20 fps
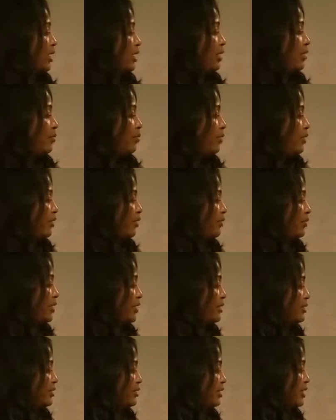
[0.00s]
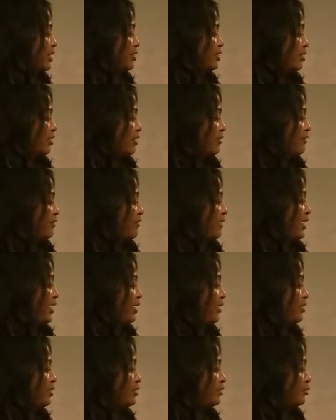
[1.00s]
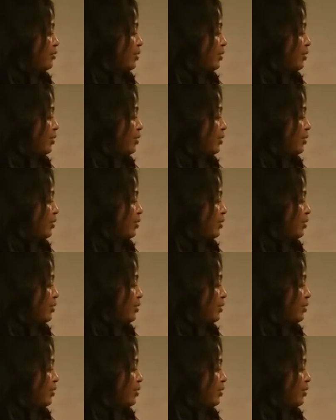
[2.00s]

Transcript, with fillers: uh, whether these are affairs,